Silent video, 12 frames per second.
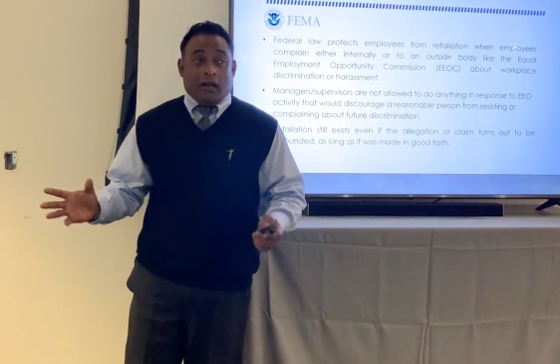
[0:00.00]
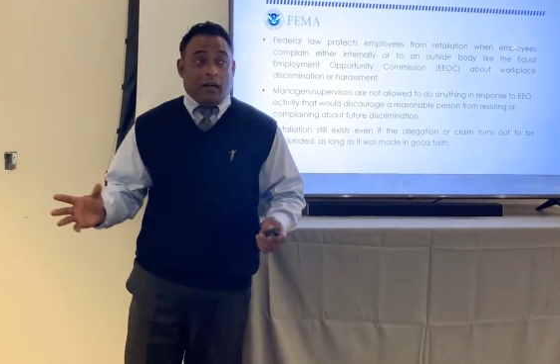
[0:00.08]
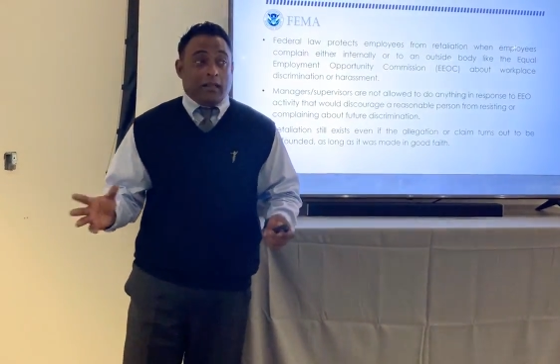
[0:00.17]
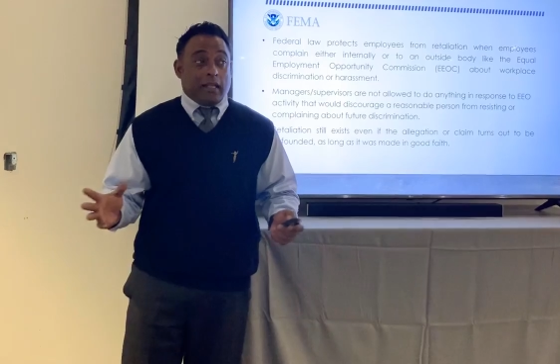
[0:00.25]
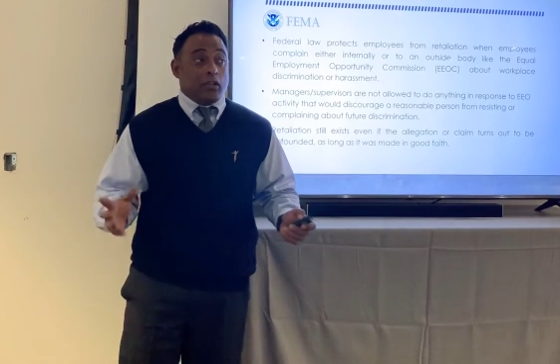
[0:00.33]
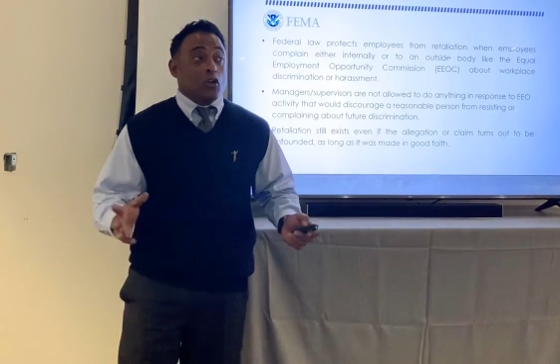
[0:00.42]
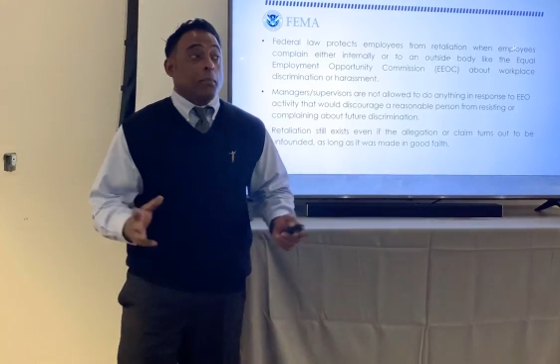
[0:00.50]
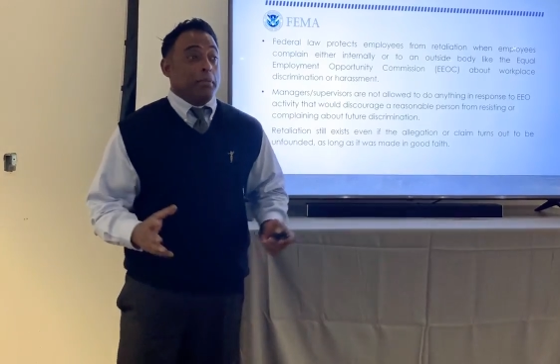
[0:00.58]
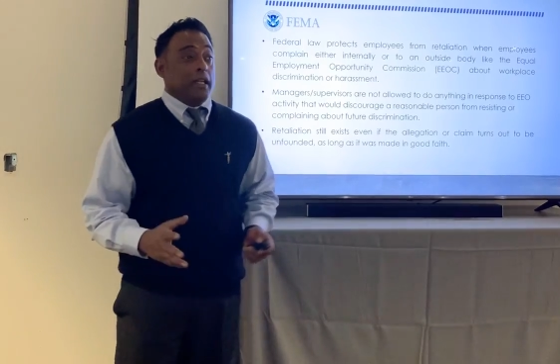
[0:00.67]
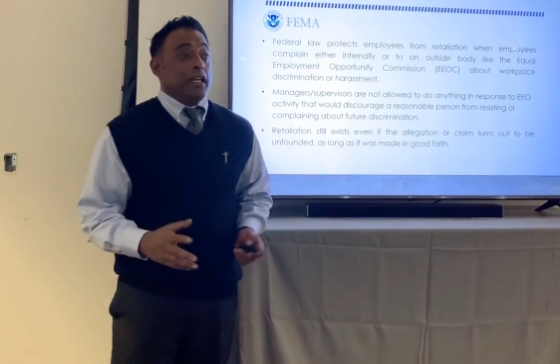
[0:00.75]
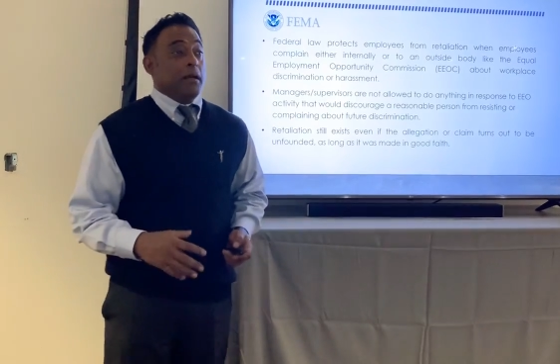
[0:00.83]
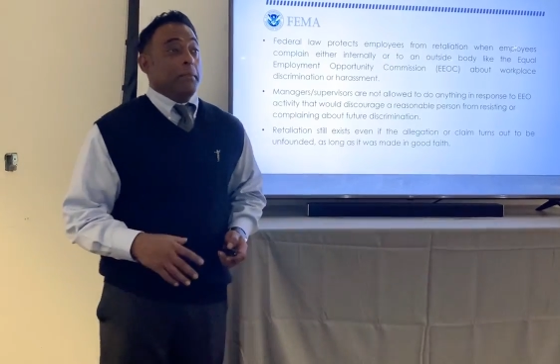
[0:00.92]
that they're
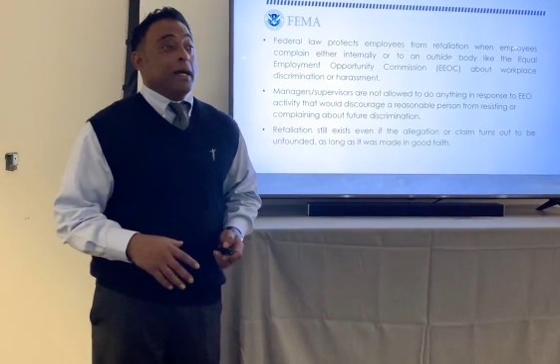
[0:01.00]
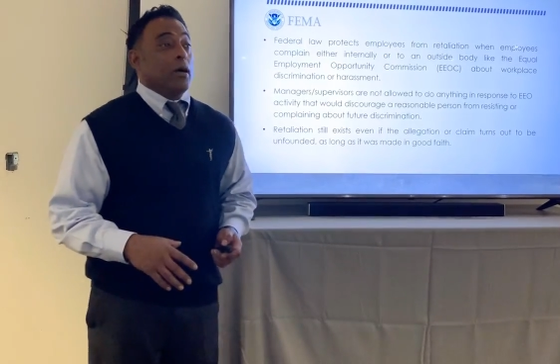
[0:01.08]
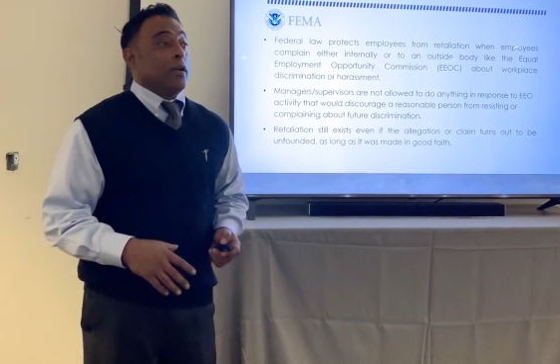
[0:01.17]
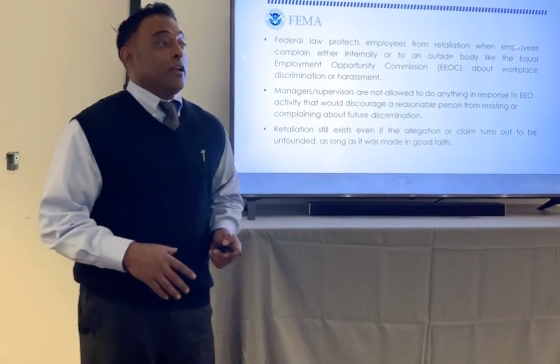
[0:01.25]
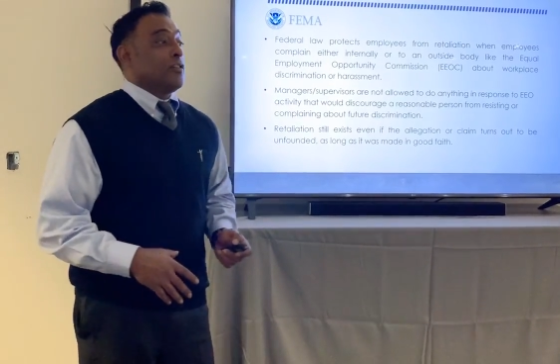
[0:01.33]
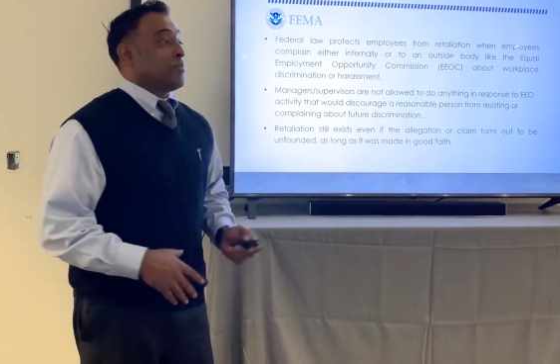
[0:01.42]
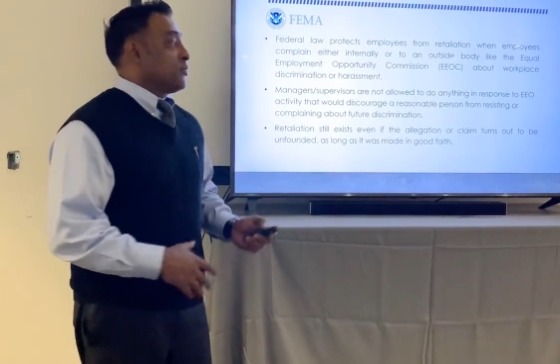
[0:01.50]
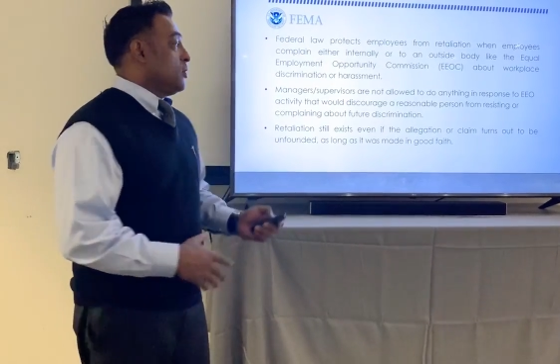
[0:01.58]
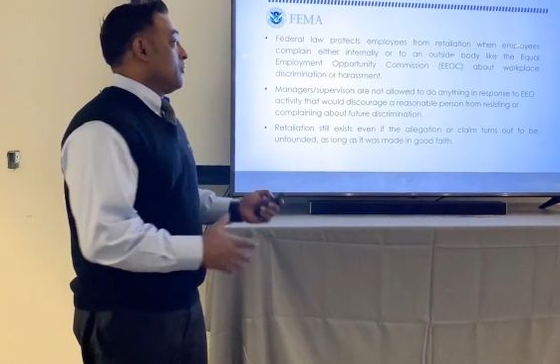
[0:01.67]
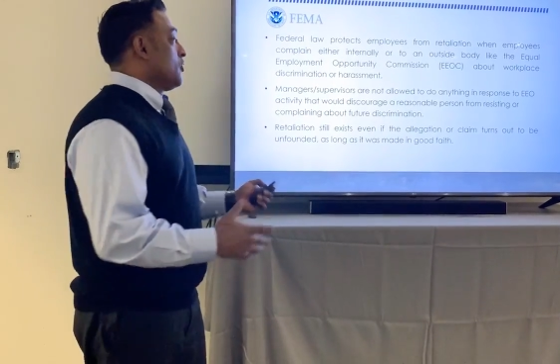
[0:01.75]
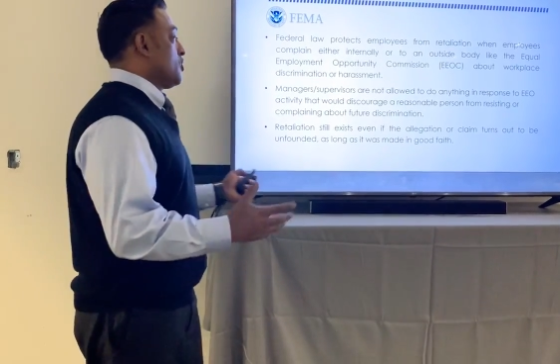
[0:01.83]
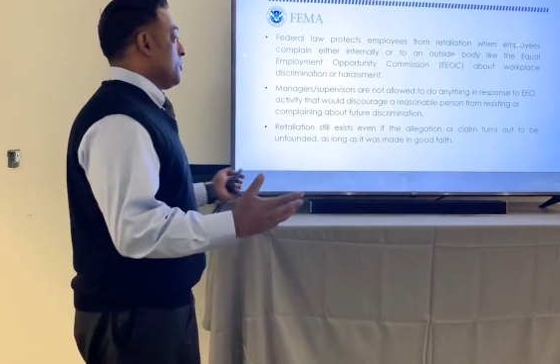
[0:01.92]
complaining about is
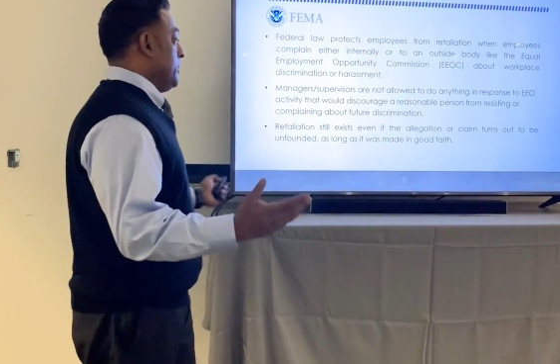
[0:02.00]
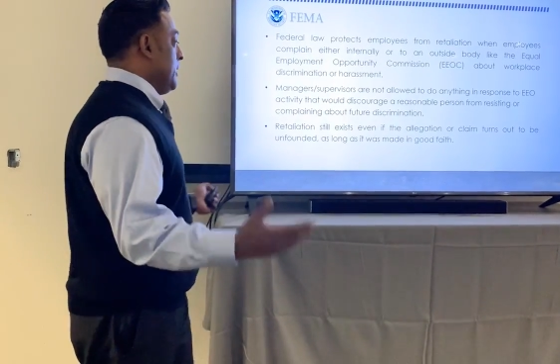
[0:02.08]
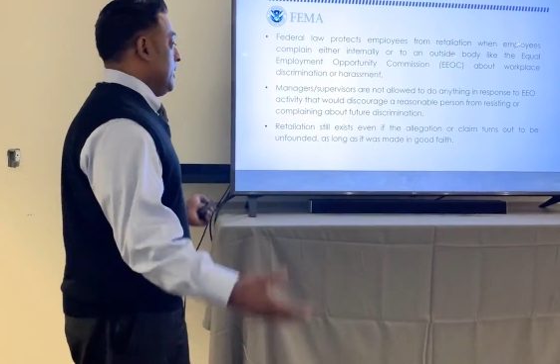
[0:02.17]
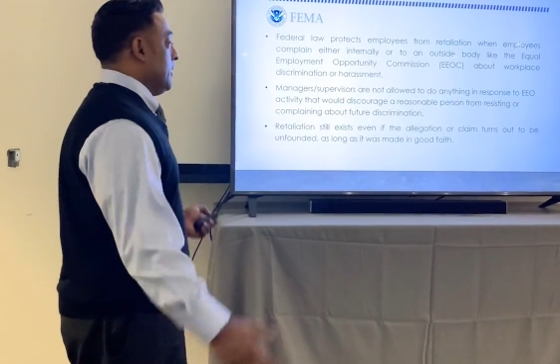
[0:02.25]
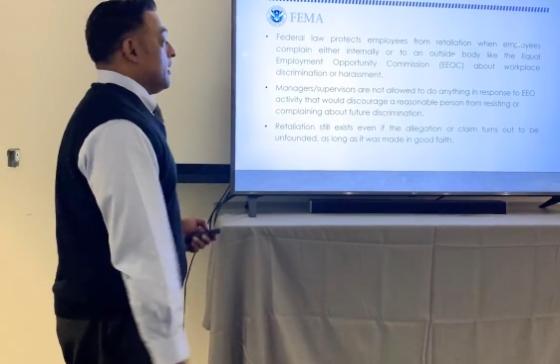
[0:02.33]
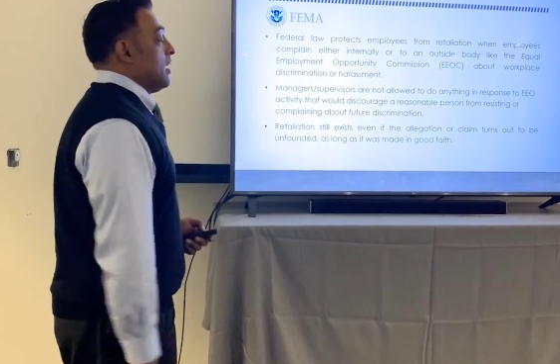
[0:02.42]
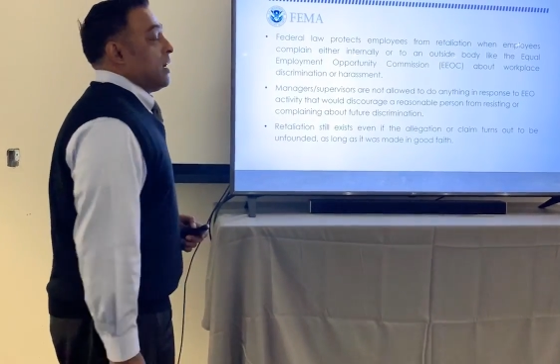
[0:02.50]
proven to be